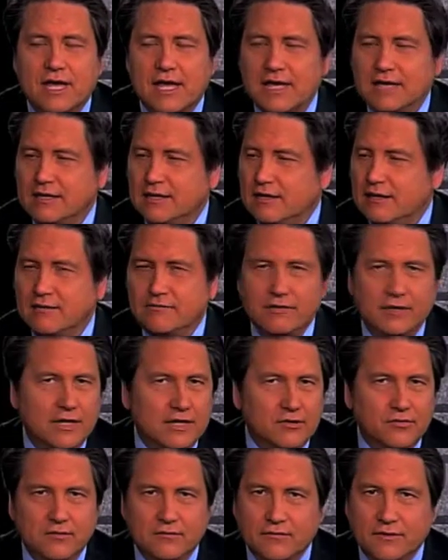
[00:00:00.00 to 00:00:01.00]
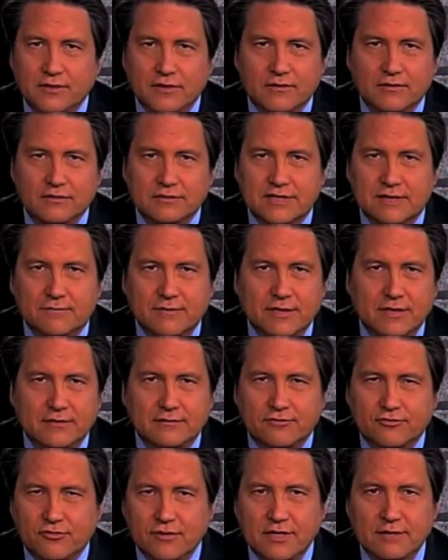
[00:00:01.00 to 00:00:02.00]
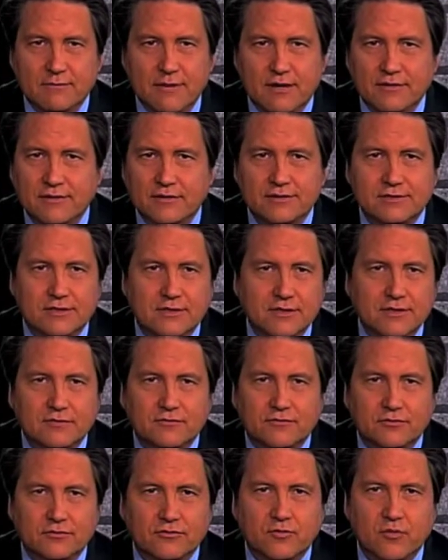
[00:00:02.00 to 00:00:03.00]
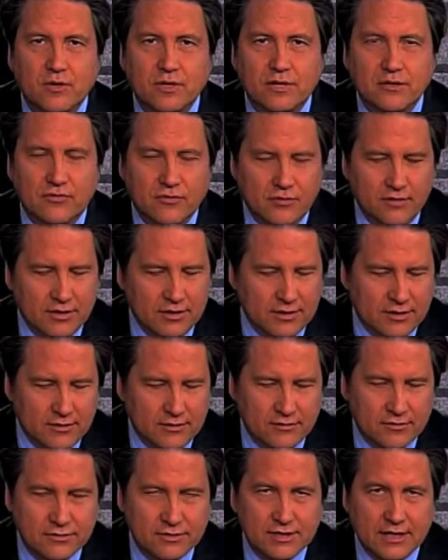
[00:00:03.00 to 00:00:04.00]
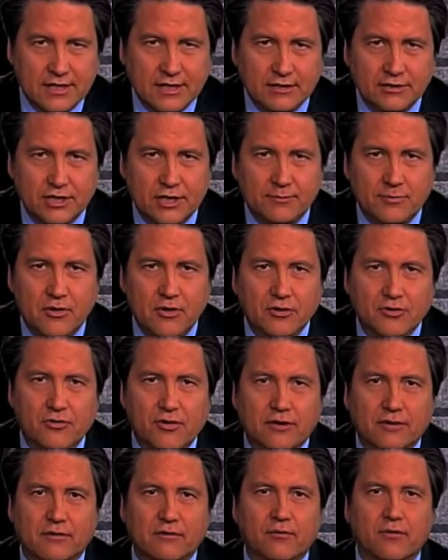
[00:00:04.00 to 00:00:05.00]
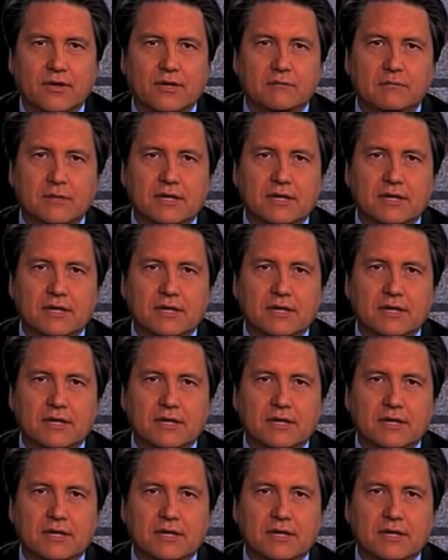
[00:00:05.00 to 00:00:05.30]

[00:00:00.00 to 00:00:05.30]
I love electric vehicles. I've been intrigued by these things for 20, 30 years. And J. Paul, Director, if we can